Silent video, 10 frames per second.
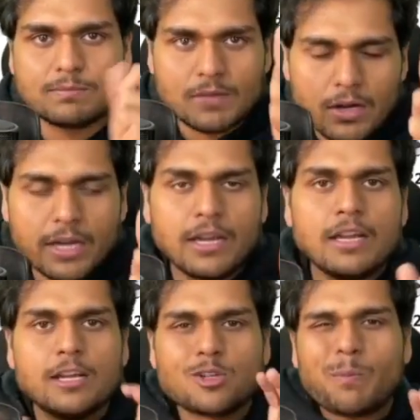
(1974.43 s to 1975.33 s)
Okay,
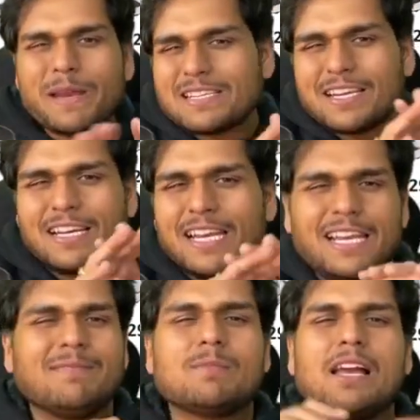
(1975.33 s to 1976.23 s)
so
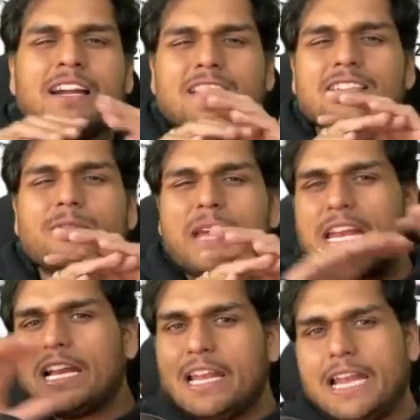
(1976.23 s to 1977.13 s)
basically it is a
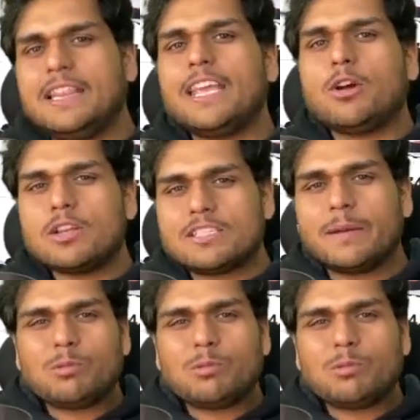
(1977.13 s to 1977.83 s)
very lengthy concept